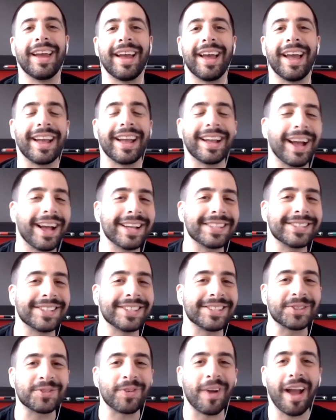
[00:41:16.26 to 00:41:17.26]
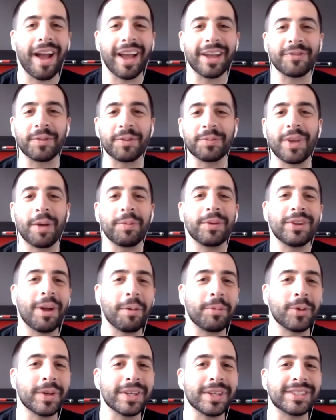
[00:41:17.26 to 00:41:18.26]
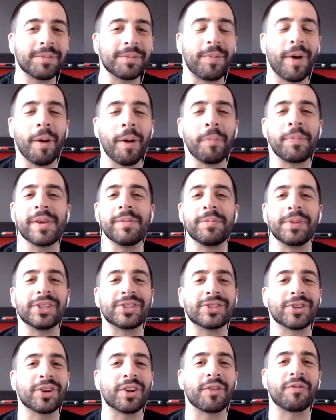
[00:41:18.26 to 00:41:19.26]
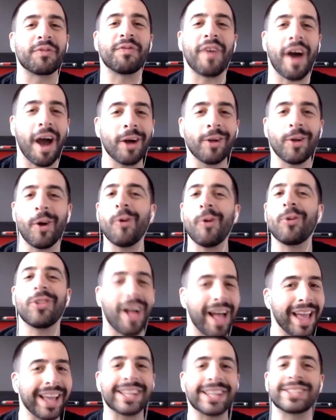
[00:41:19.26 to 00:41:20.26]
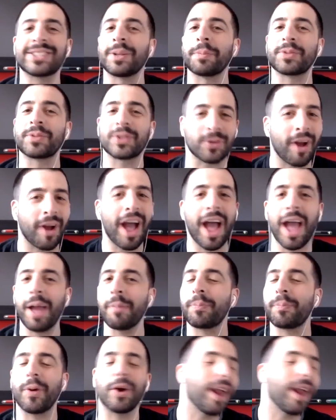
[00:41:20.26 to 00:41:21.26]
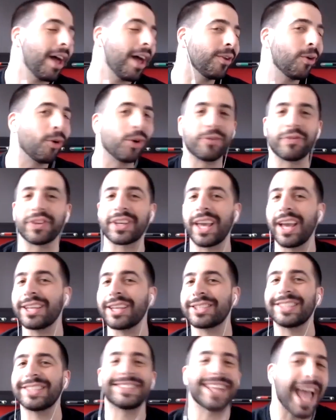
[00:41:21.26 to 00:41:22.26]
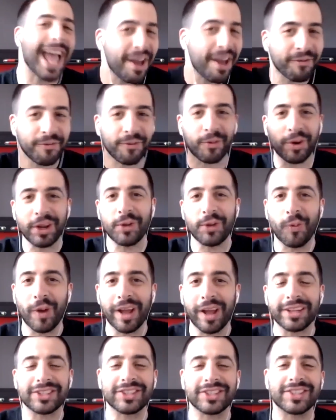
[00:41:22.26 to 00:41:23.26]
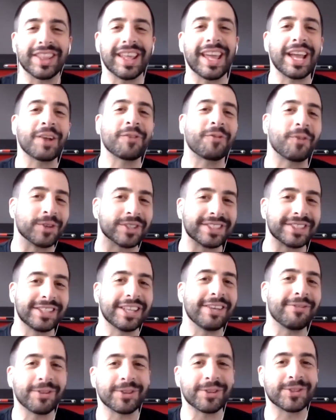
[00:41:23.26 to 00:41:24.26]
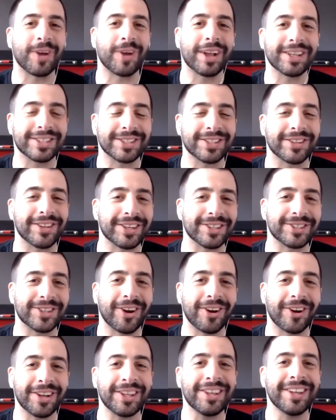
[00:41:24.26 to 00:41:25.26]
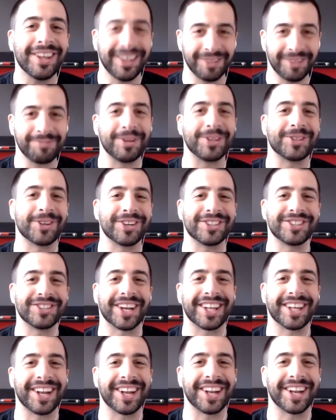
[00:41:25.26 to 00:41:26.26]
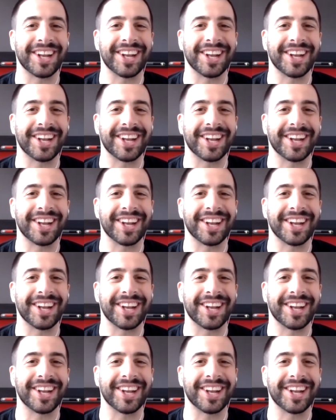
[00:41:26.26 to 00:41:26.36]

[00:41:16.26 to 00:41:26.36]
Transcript: Hey guys, this is Ryan from WWE's The Bump, and be sure to follow, like, subscribe, put on notifications, every which thing for Steven's wrestling journey. Be sure to check it out.